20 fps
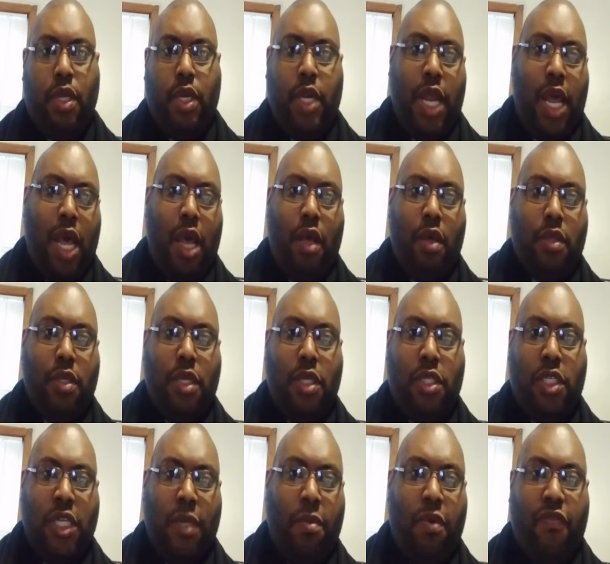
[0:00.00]
Now, uh,
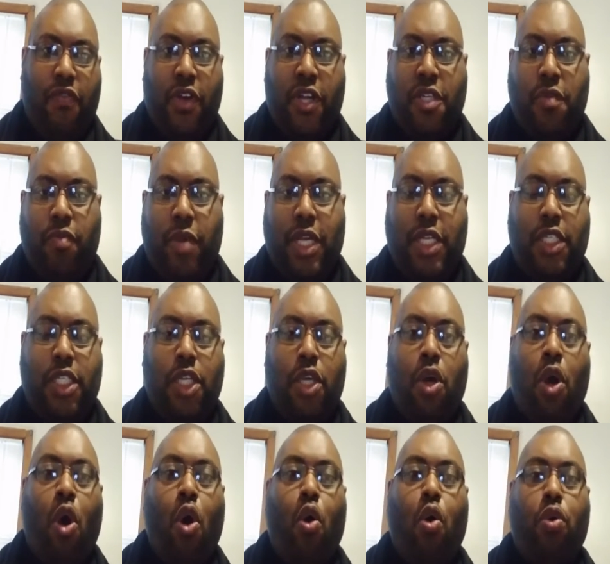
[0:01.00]
some of us may
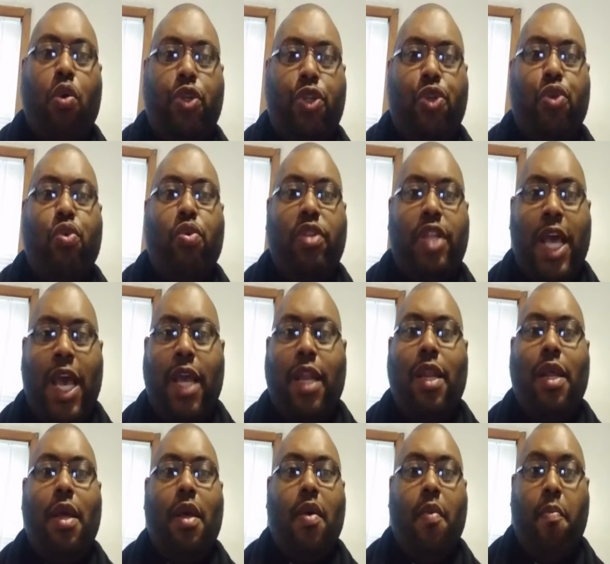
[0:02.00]
still hold true that
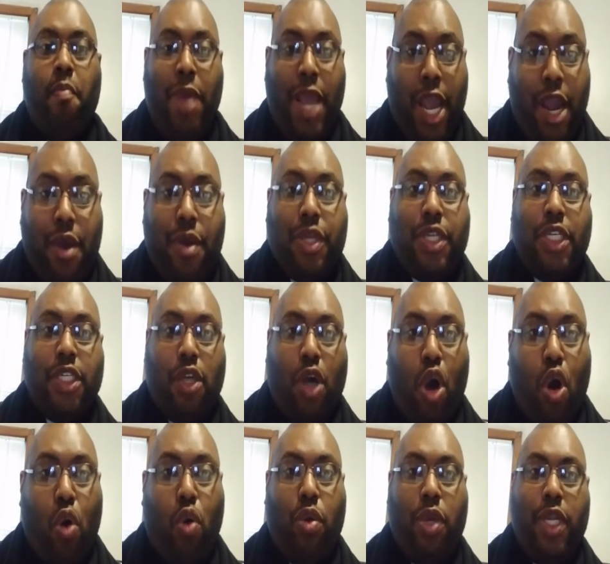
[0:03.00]
marriage is
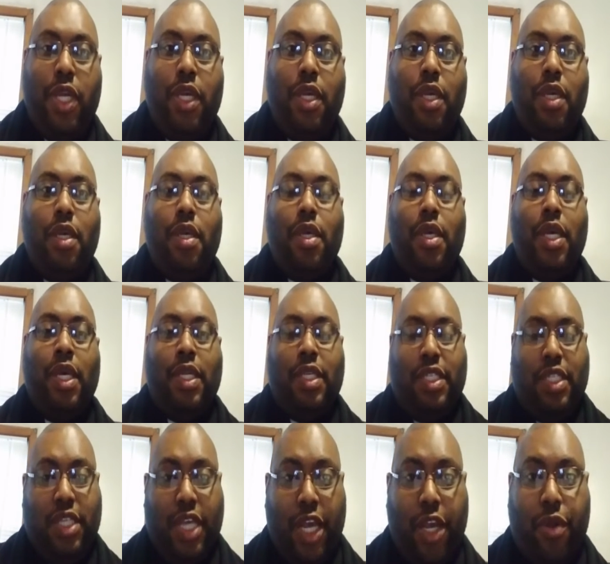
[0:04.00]
holy and
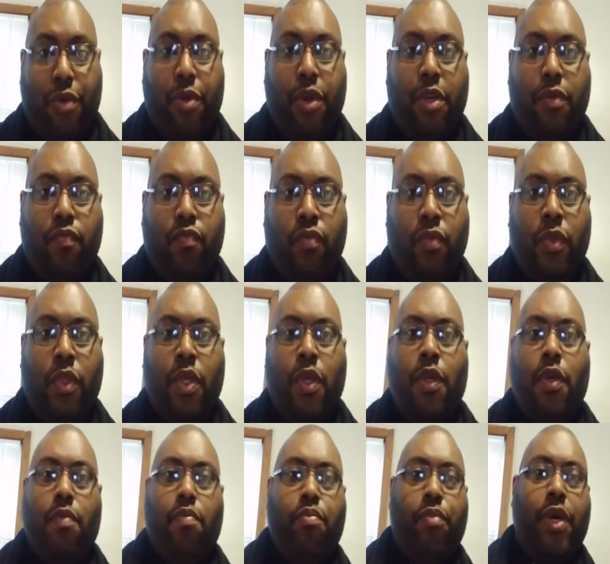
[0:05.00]
sacred,
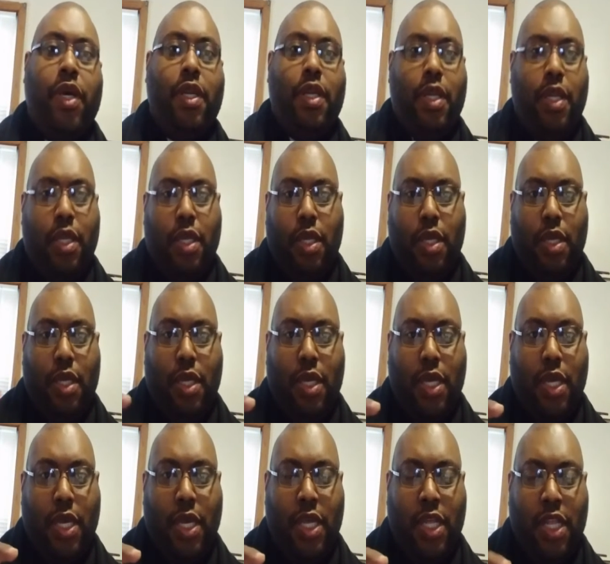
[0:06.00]
but
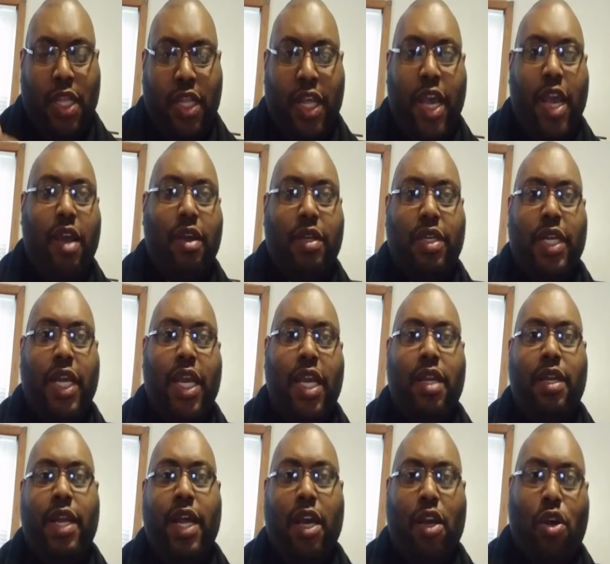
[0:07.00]
in their day,
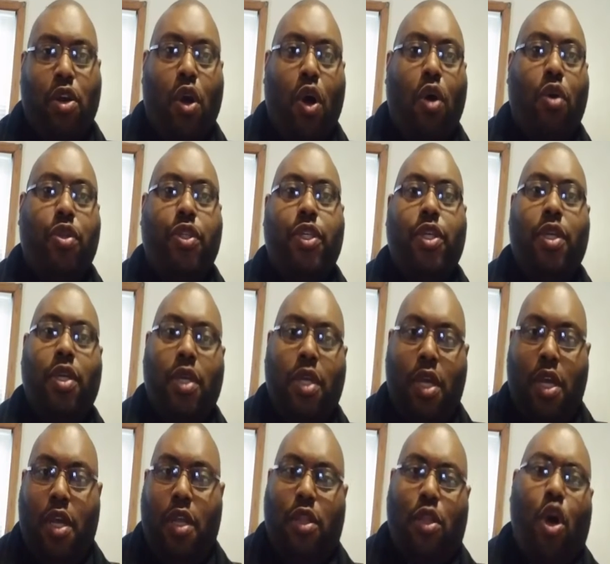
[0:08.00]
in their culture,
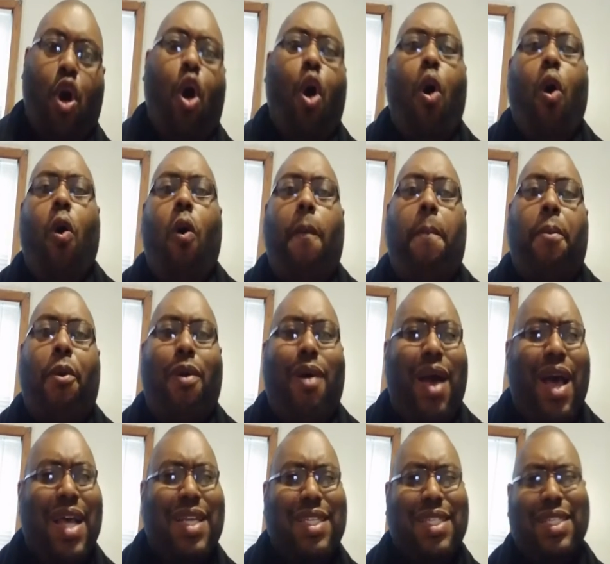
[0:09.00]
the whole
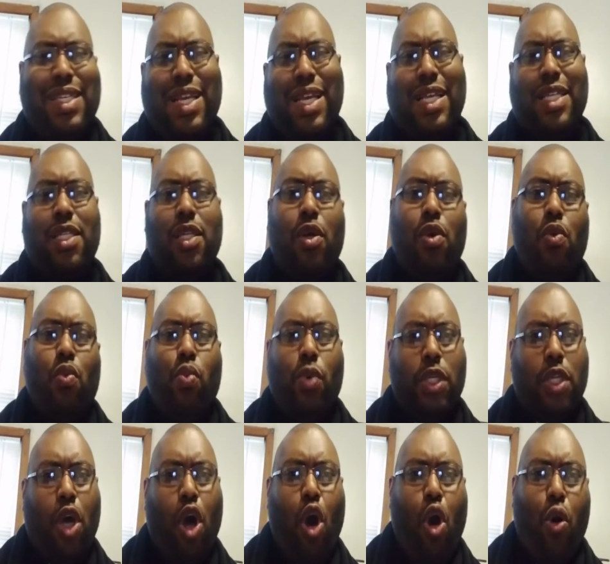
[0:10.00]
process
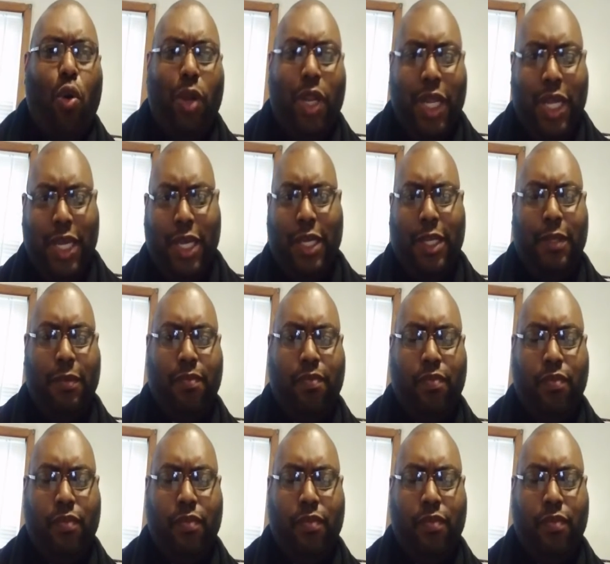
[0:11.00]
was holy